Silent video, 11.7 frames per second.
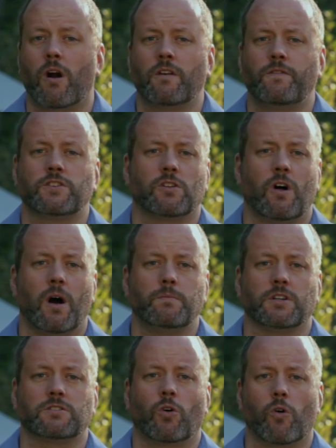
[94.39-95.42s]
artificial
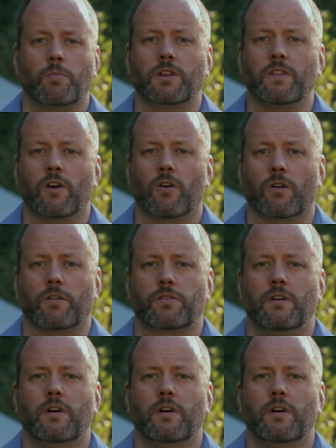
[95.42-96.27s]
objects orbiting the Earth.